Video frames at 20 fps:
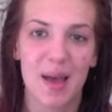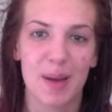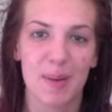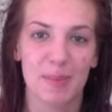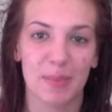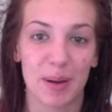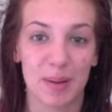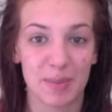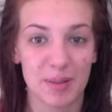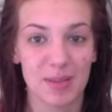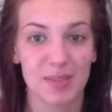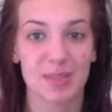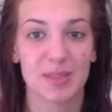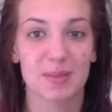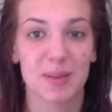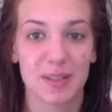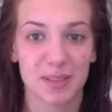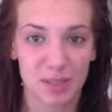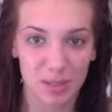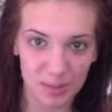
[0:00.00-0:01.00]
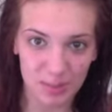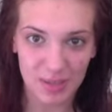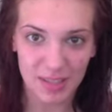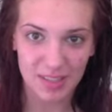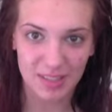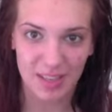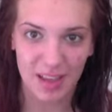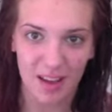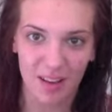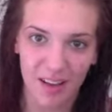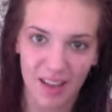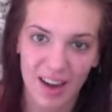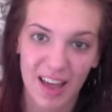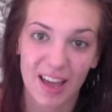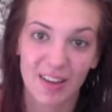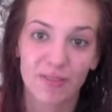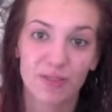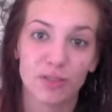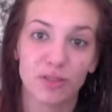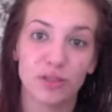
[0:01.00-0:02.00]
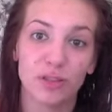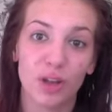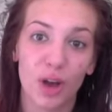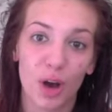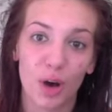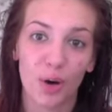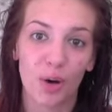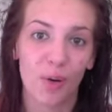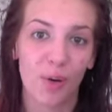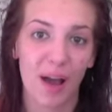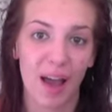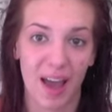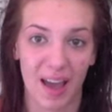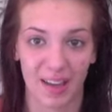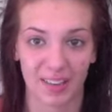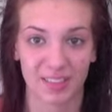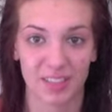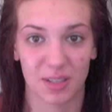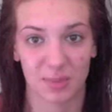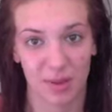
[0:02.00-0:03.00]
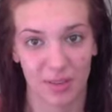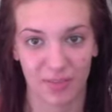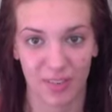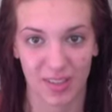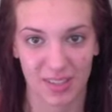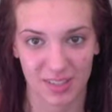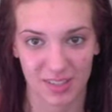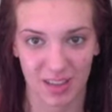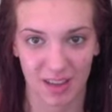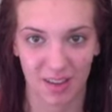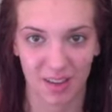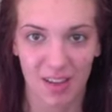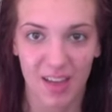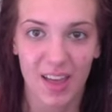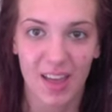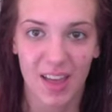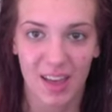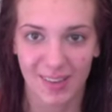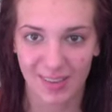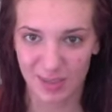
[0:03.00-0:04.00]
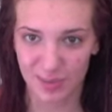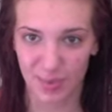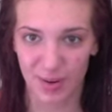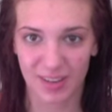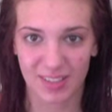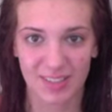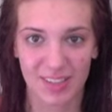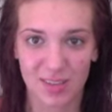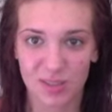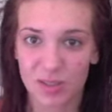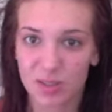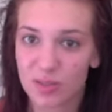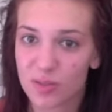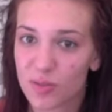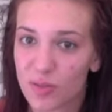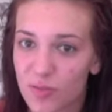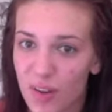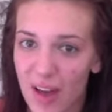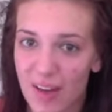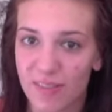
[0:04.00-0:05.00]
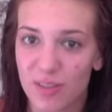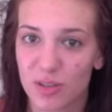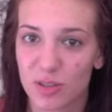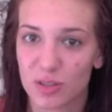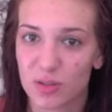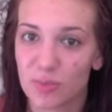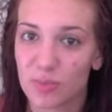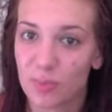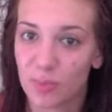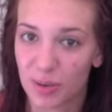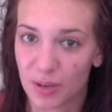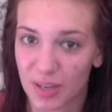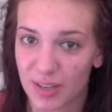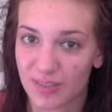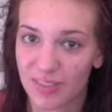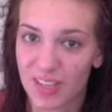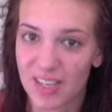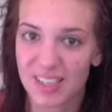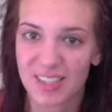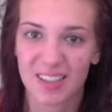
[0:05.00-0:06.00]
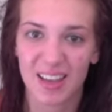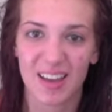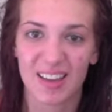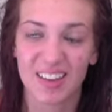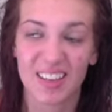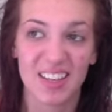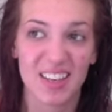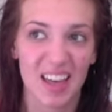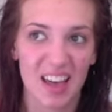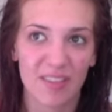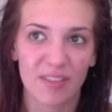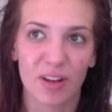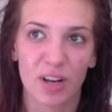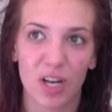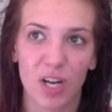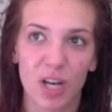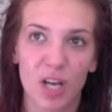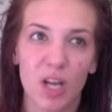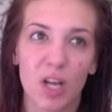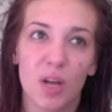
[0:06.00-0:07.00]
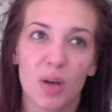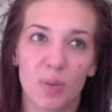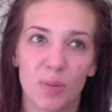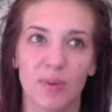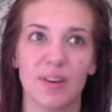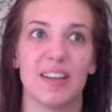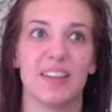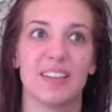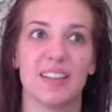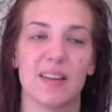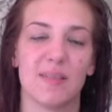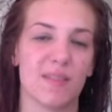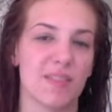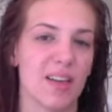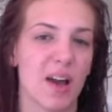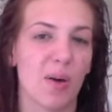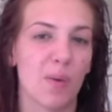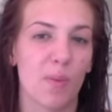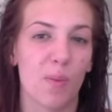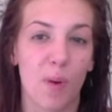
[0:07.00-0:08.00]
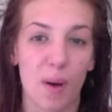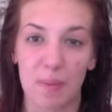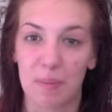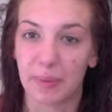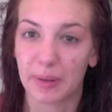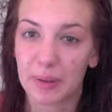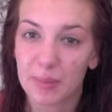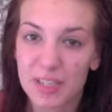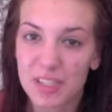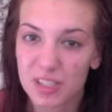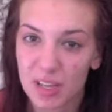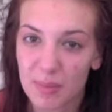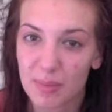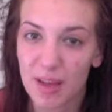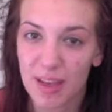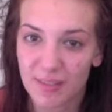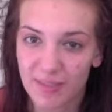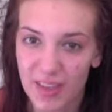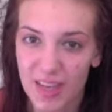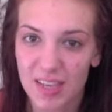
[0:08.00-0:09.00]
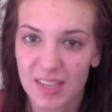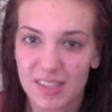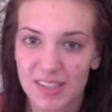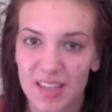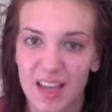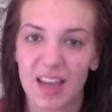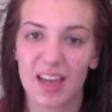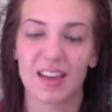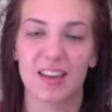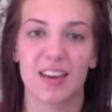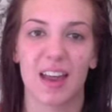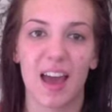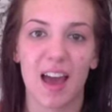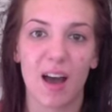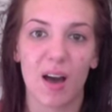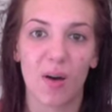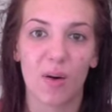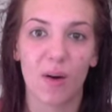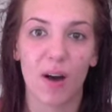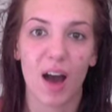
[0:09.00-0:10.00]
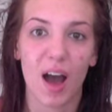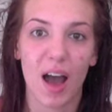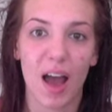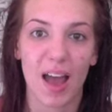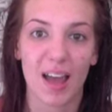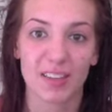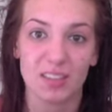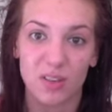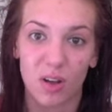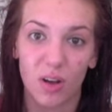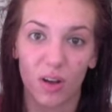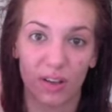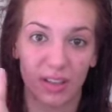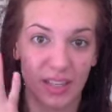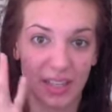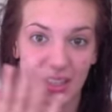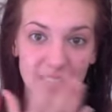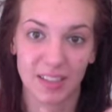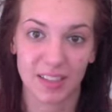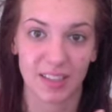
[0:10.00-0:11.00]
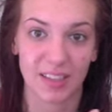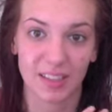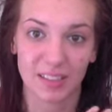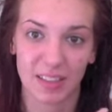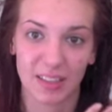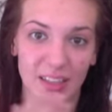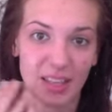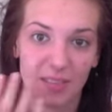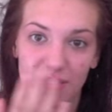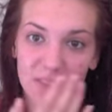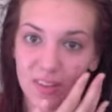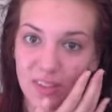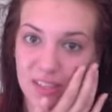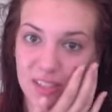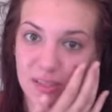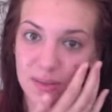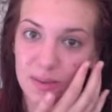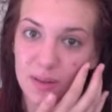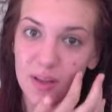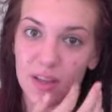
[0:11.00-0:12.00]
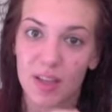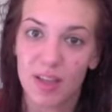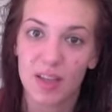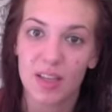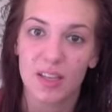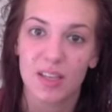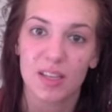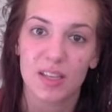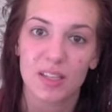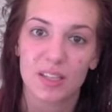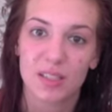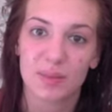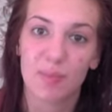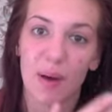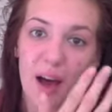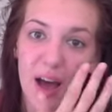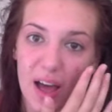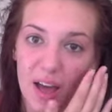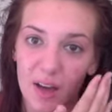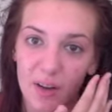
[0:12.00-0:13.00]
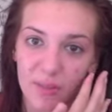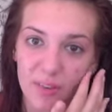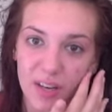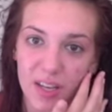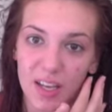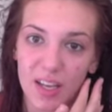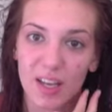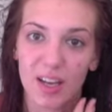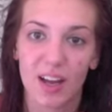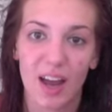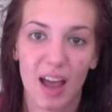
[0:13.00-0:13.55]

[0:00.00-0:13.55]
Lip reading: but I've been using it about 2 weeks now and I have no acne on my face now. I used Bare Essentials for 5 years previous. I never went a day without one blemish on my face, and now it's all healing. Like even this spot over here,